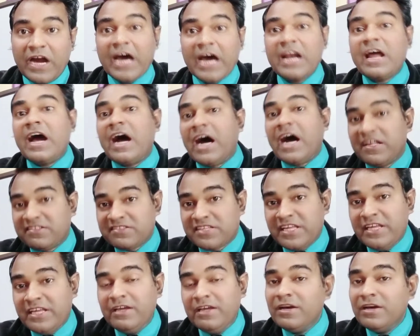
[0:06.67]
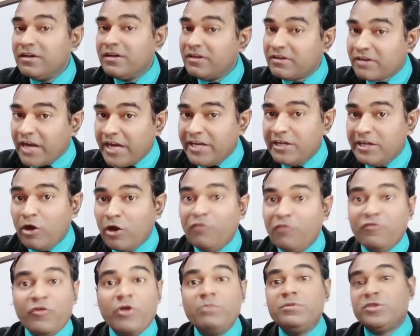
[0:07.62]
are asking right now
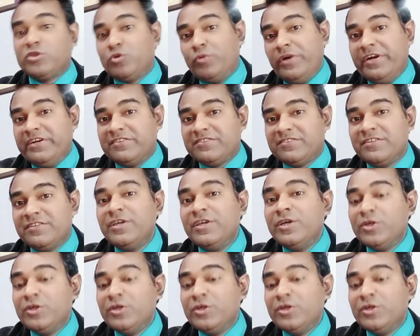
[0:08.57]
from students.